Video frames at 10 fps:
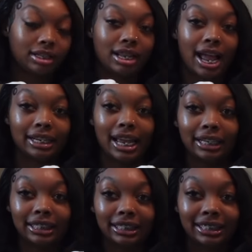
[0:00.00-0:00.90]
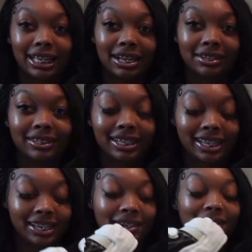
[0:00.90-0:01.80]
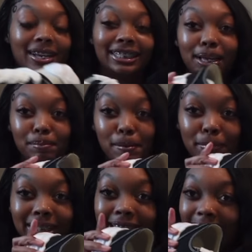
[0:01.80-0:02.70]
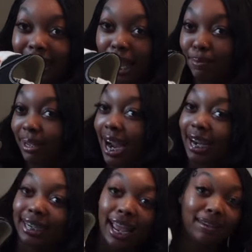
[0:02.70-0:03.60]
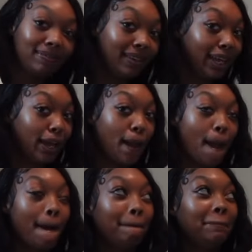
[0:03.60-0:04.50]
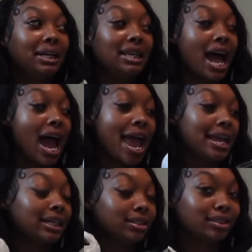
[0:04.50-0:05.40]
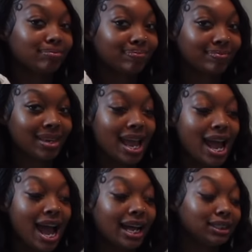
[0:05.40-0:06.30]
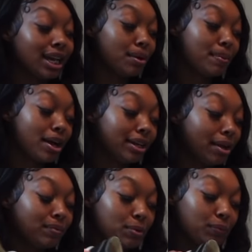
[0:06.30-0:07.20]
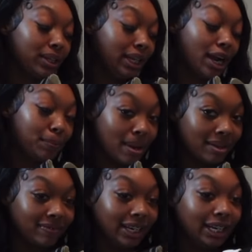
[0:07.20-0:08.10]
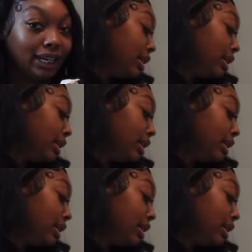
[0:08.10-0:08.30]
Like, they just so cute. And some people said they be hurting their feet, but like, tried them on. They wouldn't really hurt my feet.